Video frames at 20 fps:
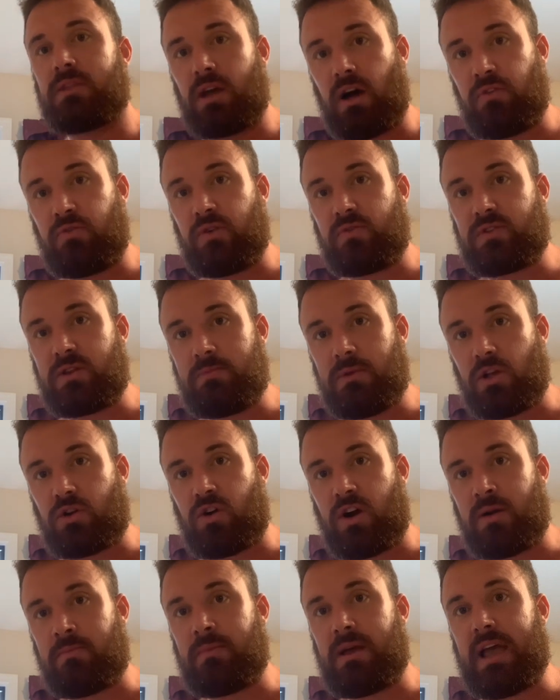a 50
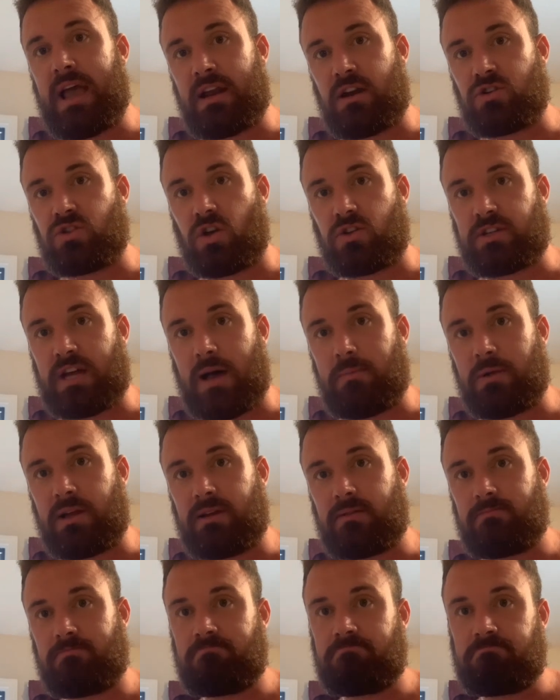milligram Anadrol tablet,
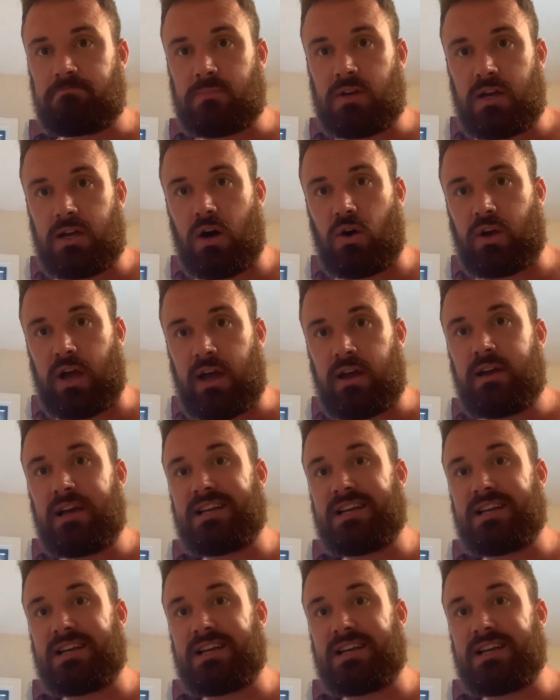okay?